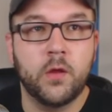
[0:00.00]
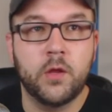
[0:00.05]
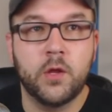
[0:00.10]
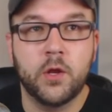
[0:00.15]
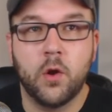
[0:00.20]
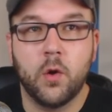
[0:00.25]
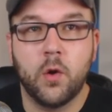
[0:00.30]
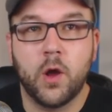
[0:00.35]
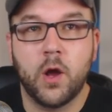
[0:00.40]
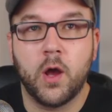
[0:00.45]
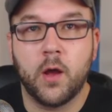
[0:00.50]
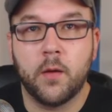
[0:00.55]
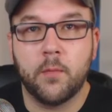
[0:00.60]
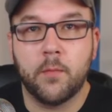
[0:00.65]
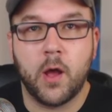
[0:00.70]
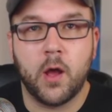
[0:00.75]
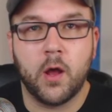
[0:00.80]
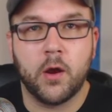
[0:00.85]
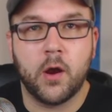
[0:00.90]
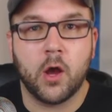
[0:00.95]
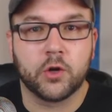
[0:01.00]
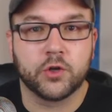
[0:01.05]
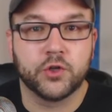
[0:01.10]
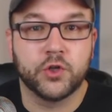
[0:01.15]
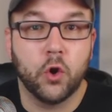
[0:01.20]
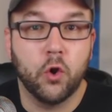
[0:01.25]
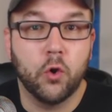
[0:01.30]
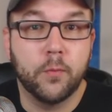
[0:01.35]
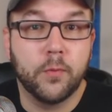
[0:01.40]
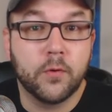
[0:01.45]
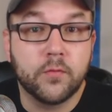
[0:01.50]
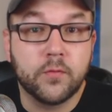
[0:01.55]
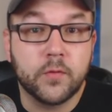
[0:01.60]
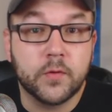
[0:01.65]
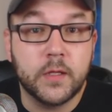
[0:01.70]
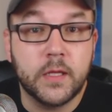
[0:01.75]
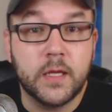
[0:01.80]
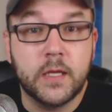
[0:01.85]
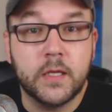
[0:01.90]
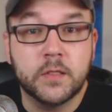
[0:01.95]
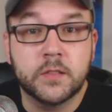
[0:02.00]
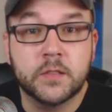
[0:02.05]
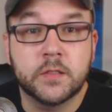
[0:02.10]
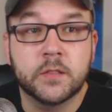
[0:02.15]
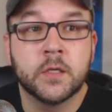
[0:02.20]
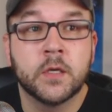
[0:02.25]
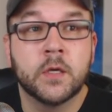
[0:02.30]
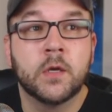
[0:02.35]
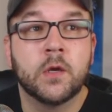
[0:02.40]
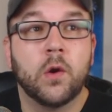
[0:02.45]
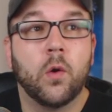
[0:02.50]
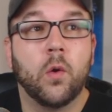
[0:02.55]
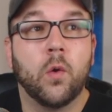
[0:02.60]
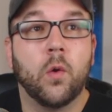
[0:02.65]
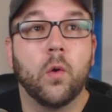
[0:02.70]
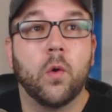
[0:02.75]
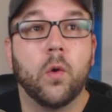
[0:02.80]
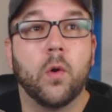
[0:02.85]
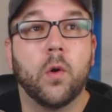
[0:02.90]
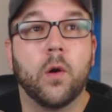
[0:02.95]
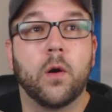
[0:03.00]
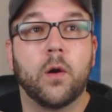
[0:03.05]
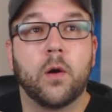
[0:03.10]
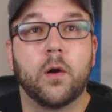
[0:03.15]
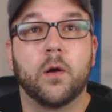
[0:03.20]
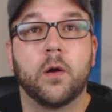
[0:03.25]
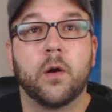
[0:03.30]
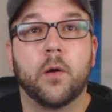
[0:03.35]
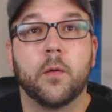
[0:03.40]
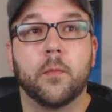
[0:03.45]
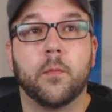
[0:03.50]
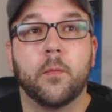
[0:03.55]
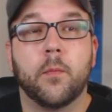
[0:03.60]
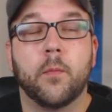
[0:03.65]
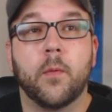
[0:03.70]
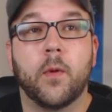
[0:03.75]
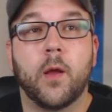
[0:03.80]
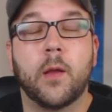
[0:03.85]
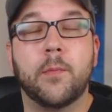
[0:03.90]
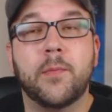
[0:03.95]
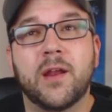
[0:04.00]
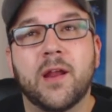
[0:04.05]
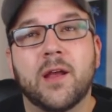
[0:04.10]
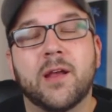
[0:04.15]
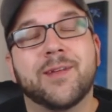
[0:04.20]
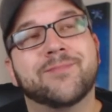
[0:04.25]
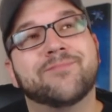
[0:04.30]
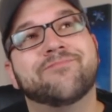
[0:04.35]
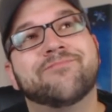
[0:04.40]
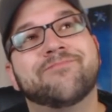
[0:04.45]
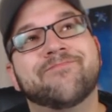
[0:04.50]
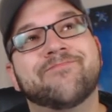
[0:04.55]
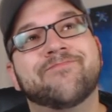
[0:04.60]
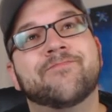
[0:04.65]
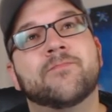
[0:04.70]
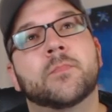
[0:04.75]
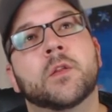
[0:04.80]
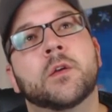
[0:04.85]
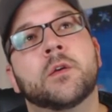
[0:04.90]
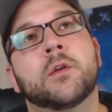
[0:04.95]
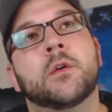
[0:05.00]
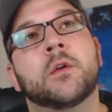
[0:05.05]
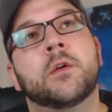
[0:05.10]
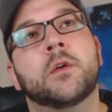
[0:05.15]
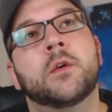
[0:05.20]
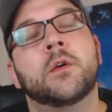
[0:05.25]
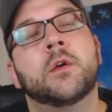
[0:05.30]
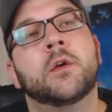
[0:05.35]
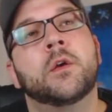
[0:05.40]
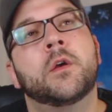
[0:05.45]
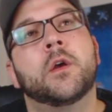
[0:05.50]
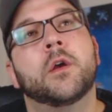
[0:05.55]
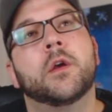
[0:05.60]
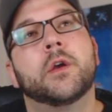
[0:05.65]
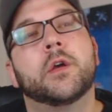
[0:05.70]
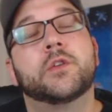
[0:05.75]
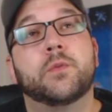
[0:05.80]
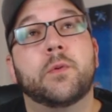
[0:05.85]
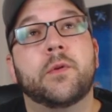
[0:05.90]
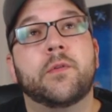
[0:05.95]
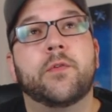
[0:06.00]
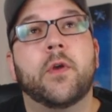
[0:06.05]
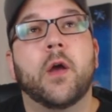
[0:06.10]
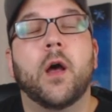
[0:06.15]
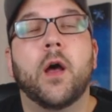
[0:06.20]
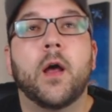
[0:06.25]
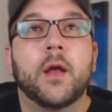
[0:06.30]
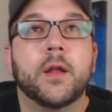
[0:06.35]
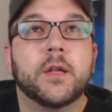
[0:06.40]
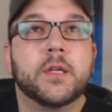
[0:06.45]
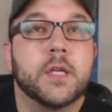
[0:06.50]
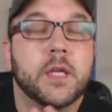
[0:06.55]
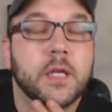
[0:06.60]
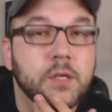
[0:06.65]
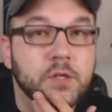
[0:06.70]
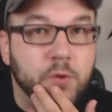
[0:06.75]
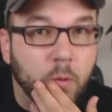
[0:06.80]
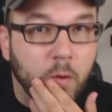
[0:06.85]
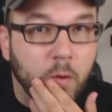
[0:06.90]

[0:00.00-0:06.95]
an October release, or, I mean, because we've got, in